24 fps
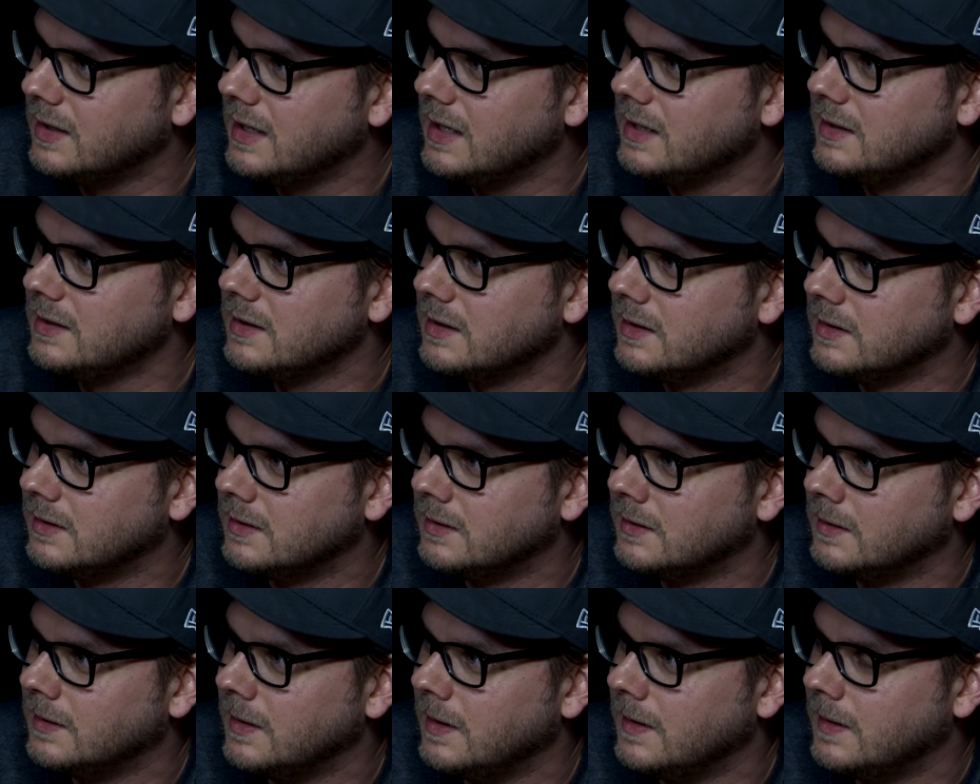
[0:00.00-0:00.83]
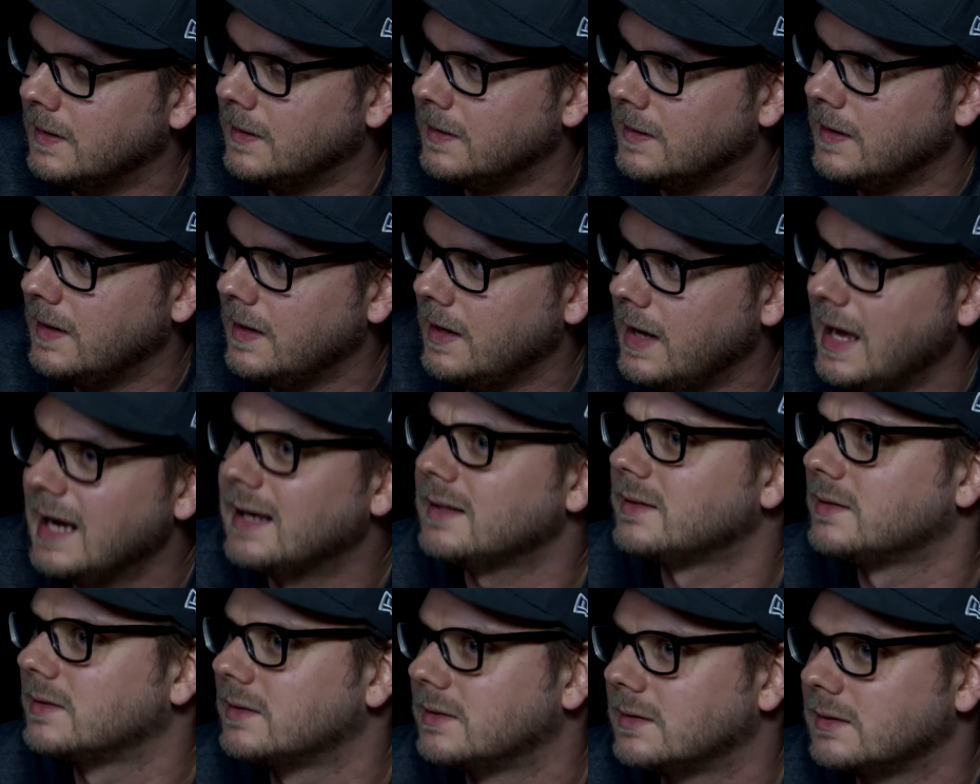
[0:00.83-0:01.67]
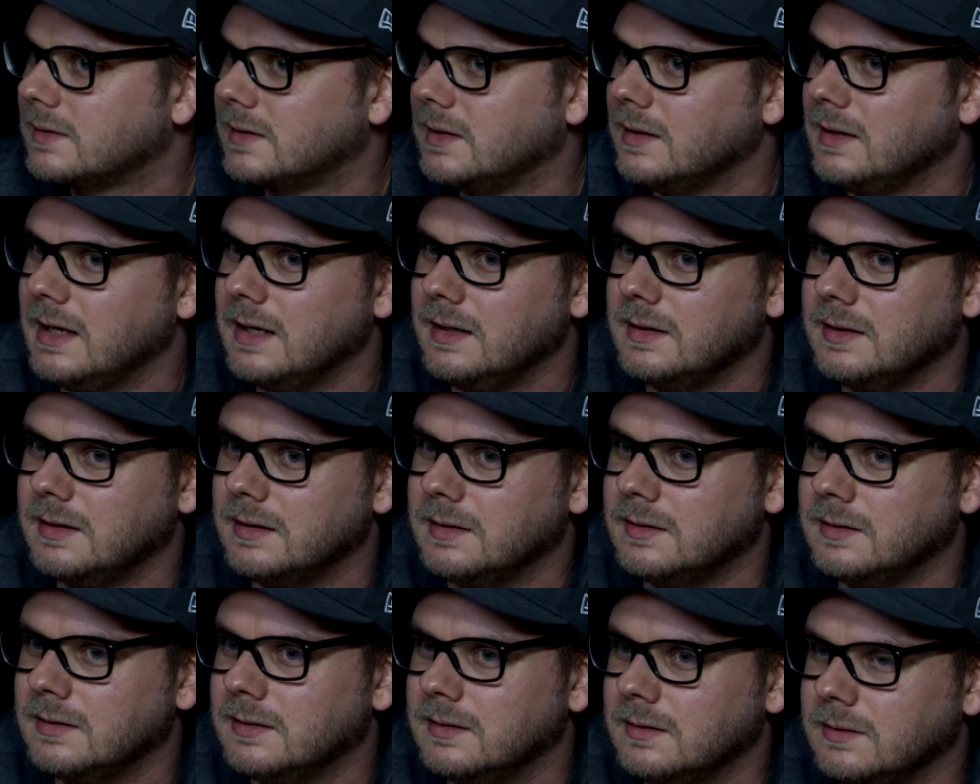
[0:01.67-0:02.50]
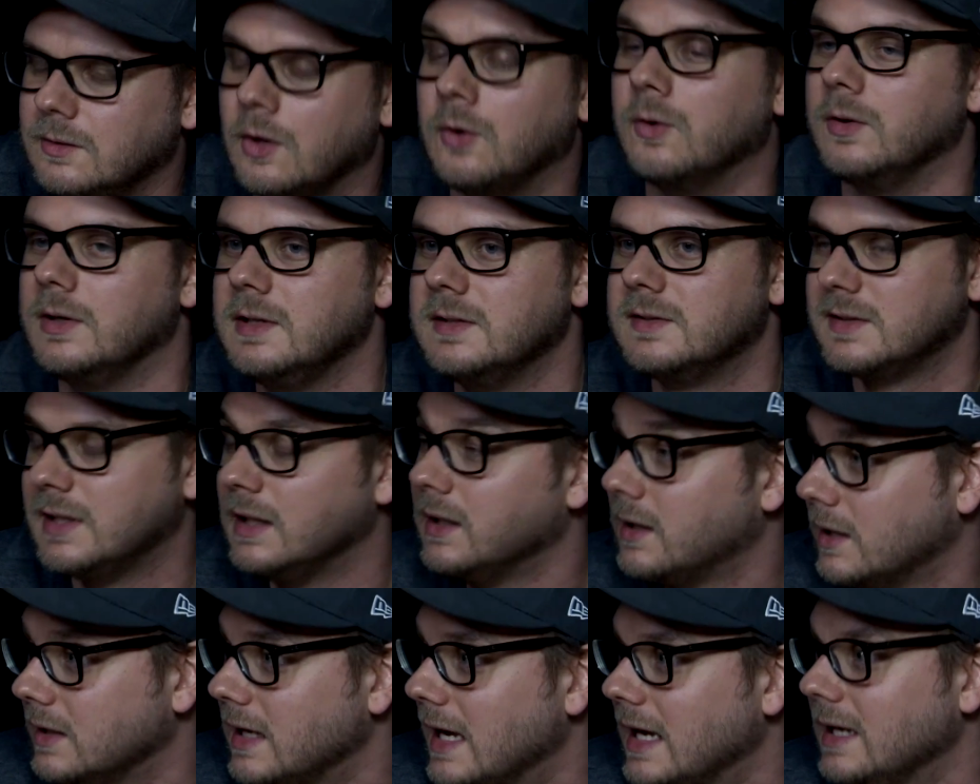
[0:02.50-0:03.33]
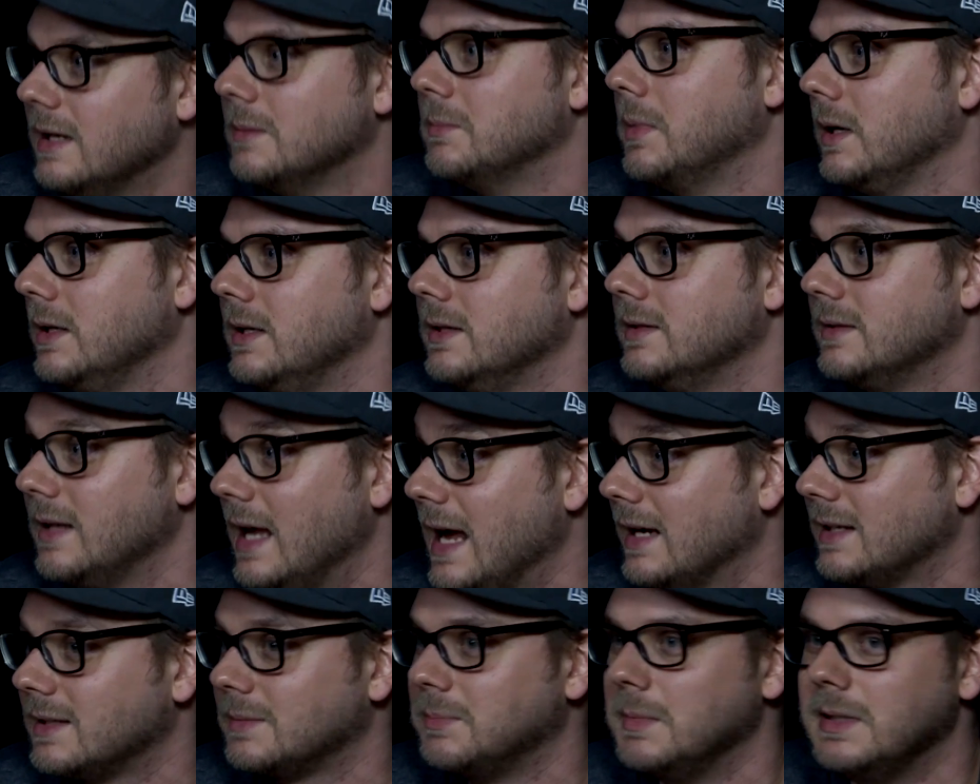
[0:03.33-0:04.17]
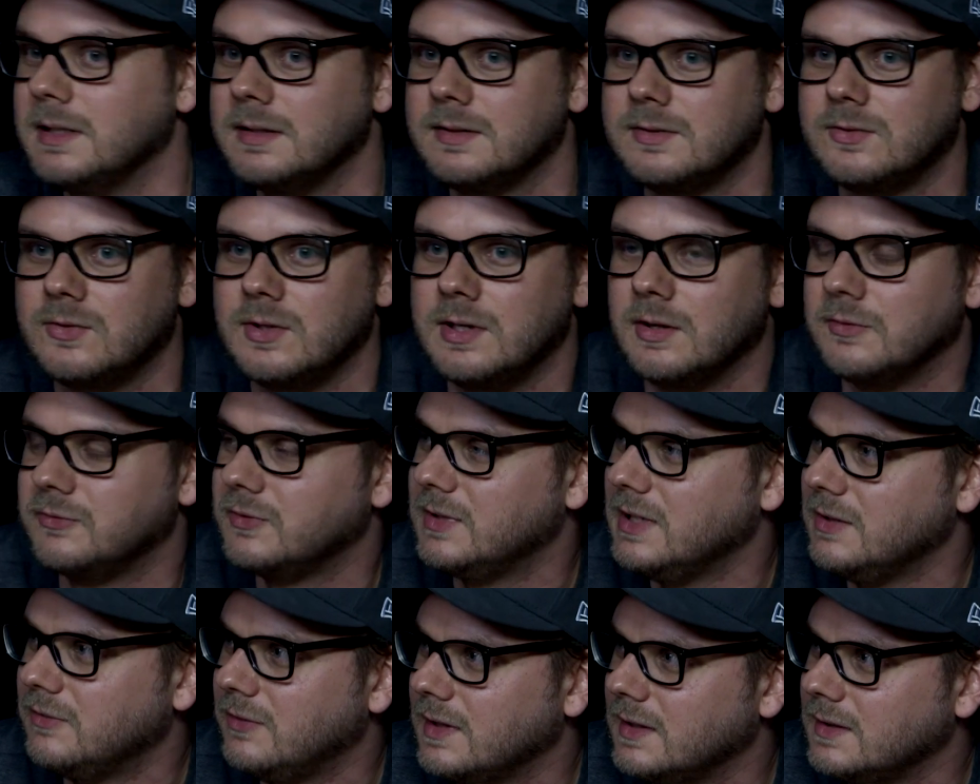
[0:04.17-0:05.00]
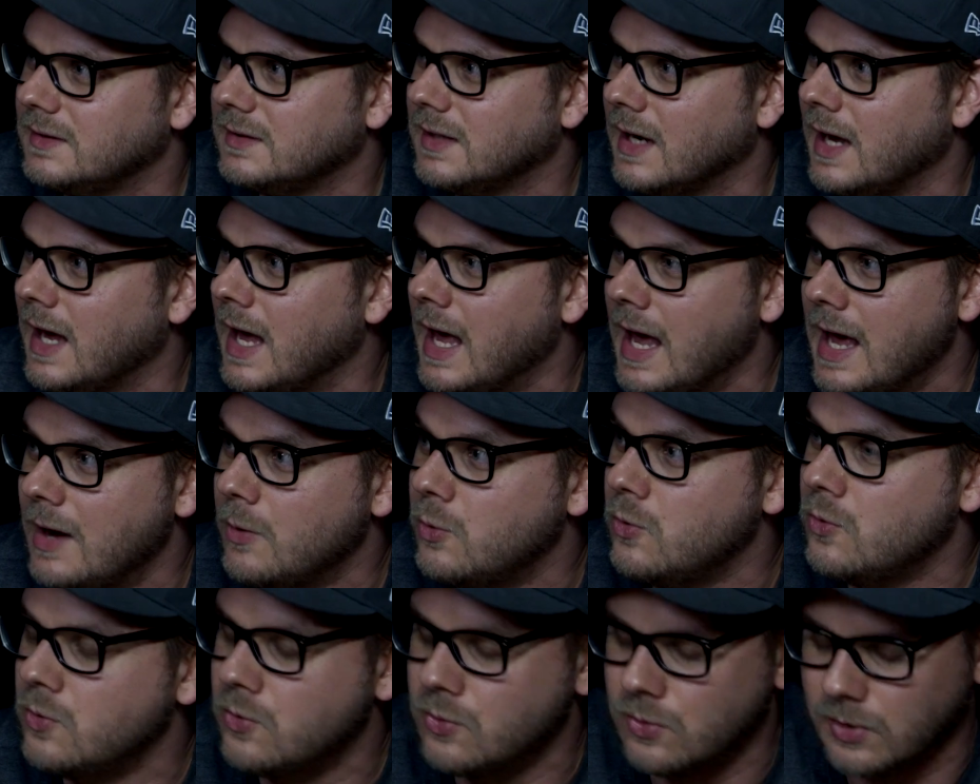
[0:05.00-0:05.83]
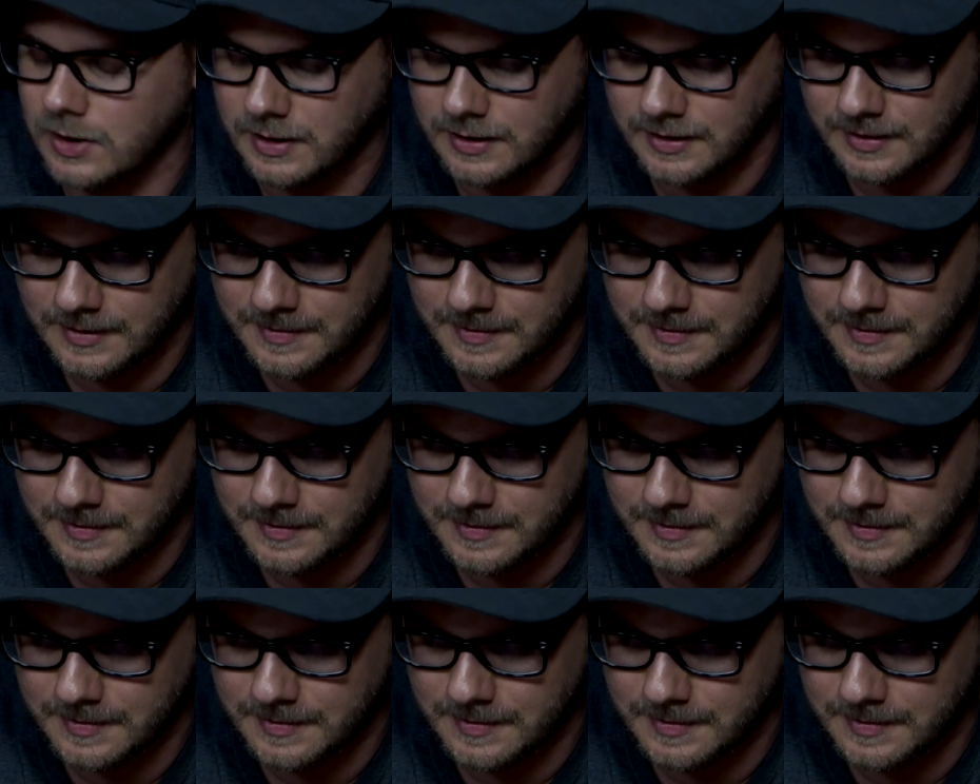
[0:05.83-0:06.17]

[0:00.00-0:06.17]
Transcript: A Canadian, ex-Canadian, no, he's still Canadian, but he's ex-Ministry of Defense, who